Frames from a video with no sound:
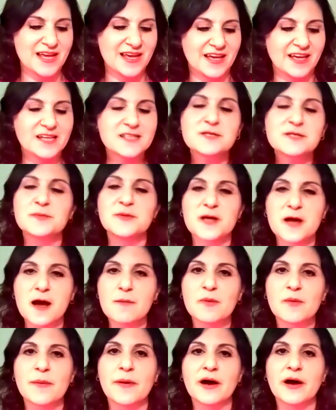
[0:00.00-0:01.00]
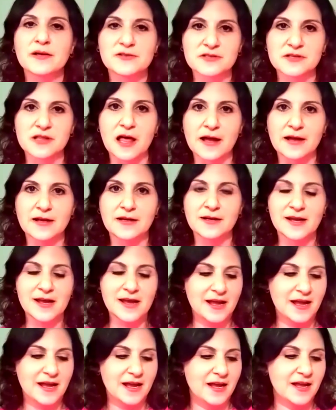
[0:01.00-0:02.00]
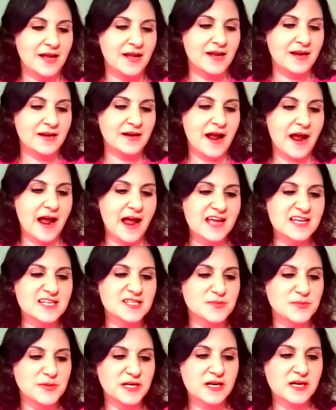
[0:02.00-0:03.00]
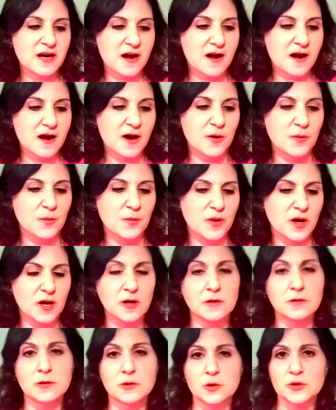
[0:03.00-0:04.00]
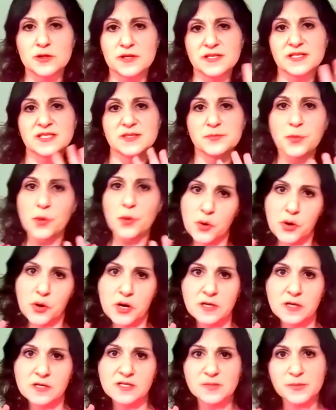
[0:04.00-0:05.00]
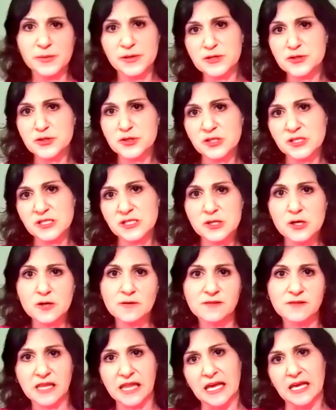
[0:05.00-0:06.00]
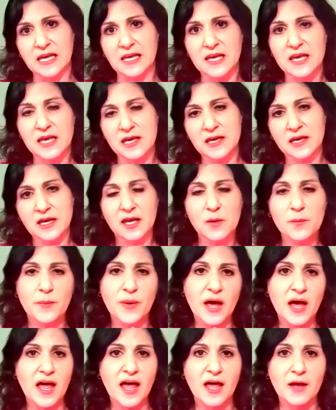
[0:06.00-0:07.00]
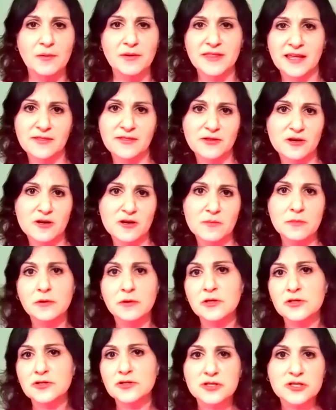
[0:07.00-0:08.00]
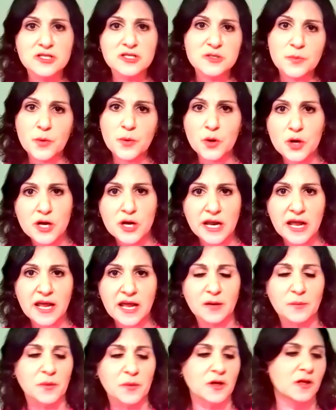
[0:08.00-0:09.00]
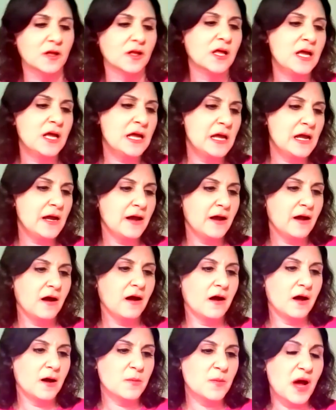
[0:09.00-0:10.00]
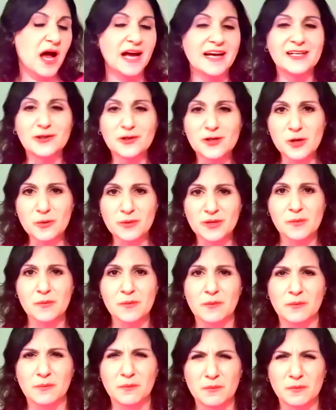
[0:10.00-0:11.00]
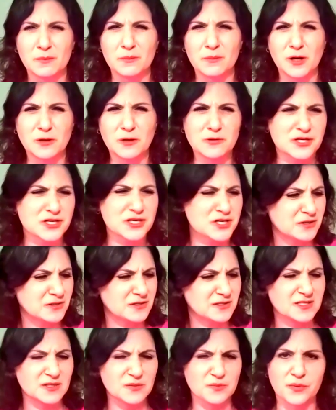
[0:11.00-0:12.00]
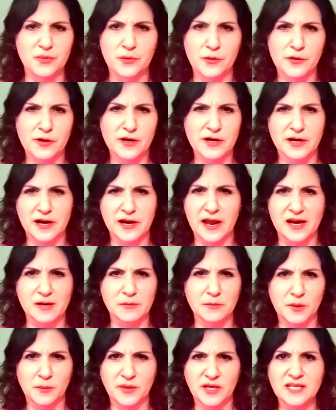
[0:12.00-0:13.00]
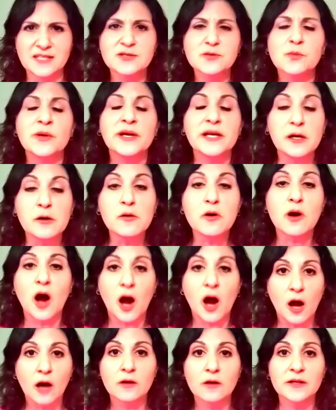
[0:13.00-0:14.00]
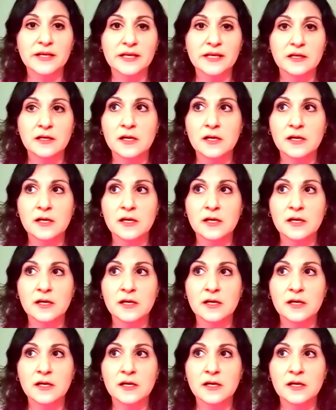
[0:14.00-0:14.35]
It's become a punchline. It has become, oh, this poor special snowflake can't get by without their emotional support animal. I don't know what emotional support animal means. We don't call it